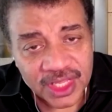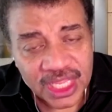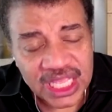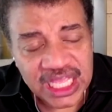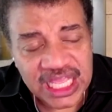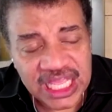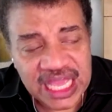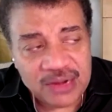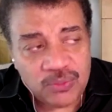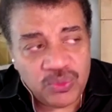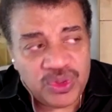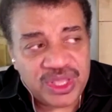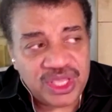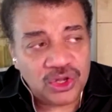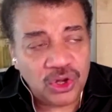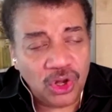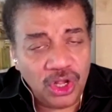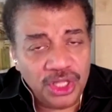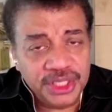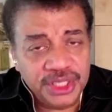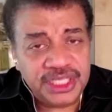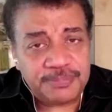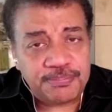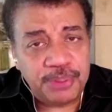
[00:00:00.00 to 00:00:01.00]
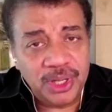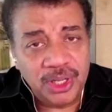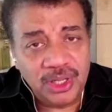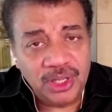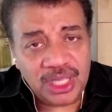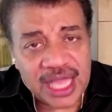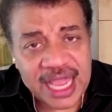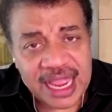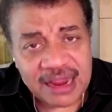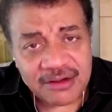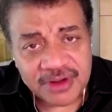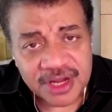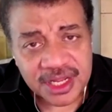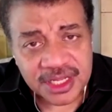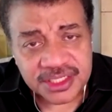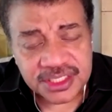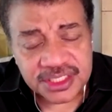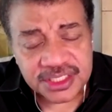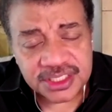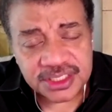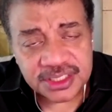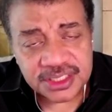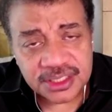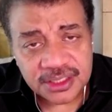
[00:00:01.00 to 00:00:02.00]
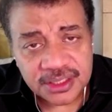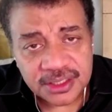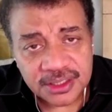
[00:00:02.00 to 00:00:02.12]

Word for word: And we called it Polaris.